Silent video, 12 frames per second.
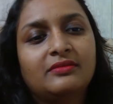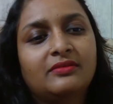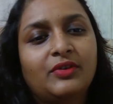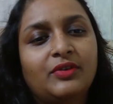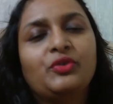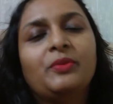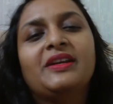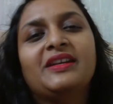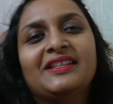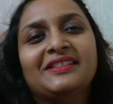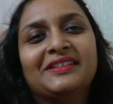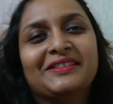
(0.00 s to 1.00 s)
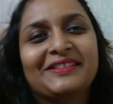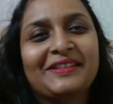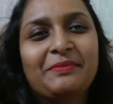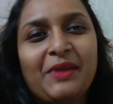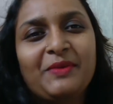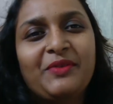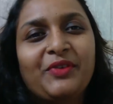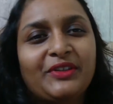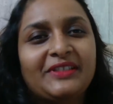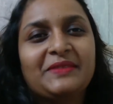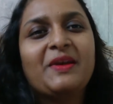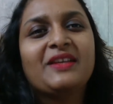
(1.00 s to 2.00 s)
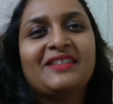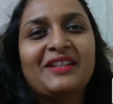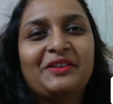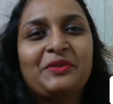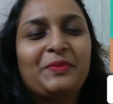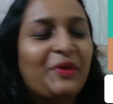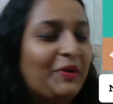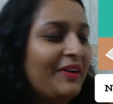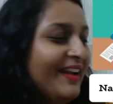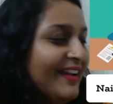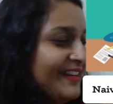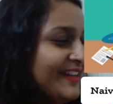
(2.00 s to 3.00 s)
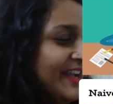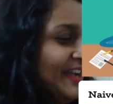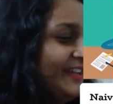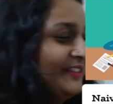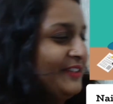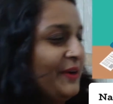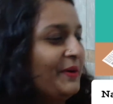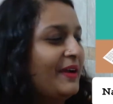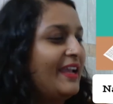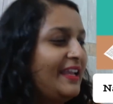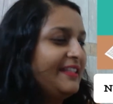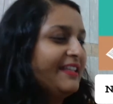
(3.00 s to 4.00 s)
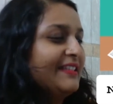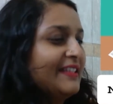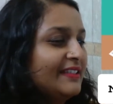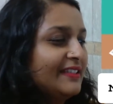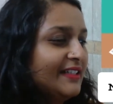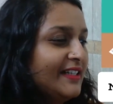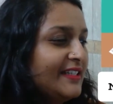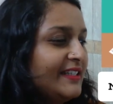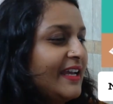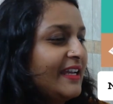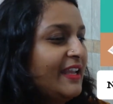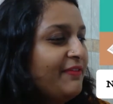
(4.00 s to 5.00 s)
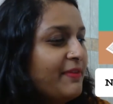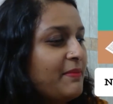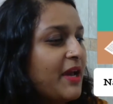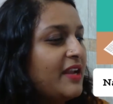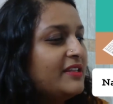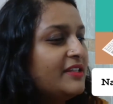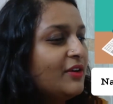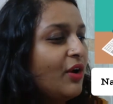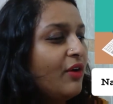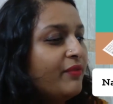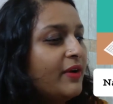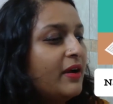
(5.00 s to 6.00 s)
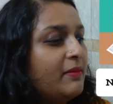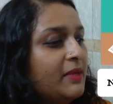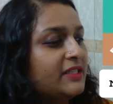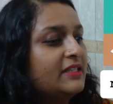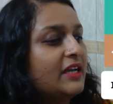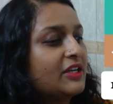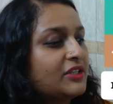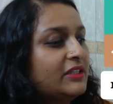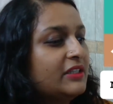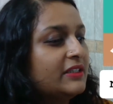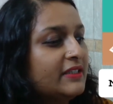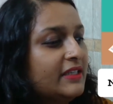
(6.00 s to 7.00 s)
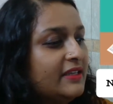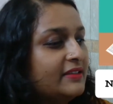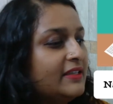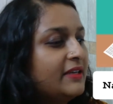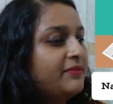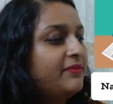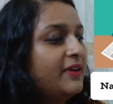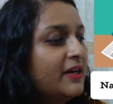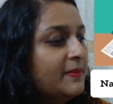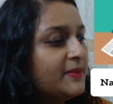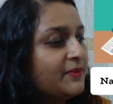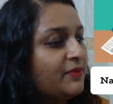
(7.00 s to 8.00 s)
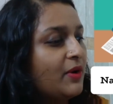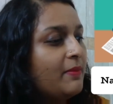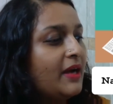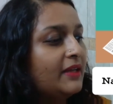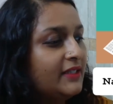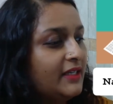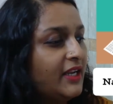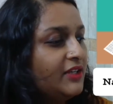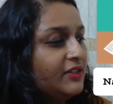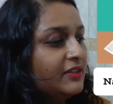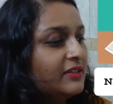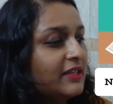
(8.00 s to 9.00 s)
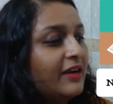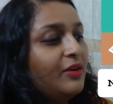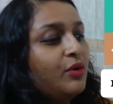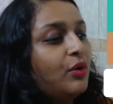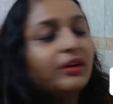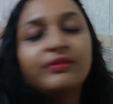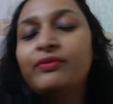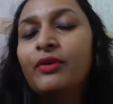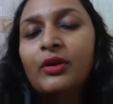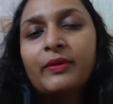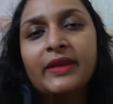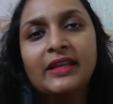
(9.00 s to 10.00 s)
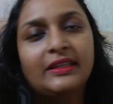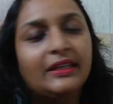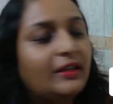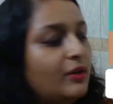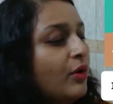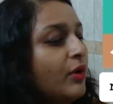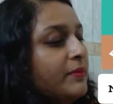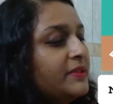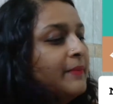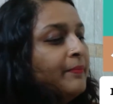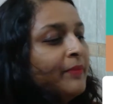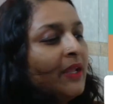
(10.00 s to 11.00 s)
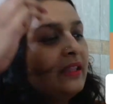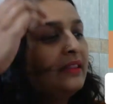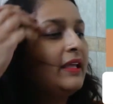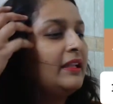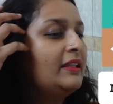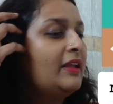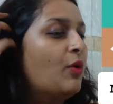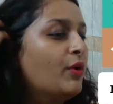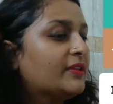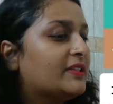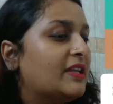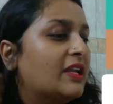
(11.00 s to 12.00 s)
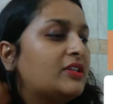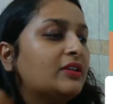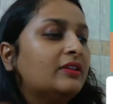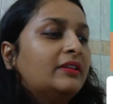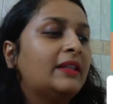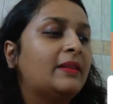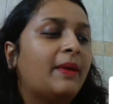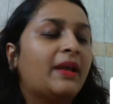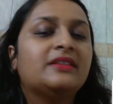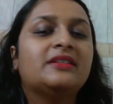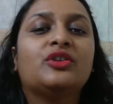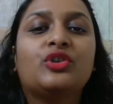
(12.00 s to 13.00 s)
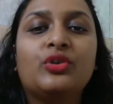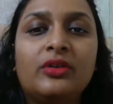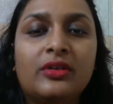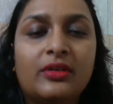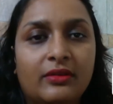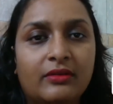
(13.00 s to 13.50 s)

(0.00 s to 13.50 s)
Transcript: for so many reasons, maybe for the semester to be online. So this asserts that if a manager of a multinational sees that firms from other nations are not following ethical norms, then the host nation that the manager should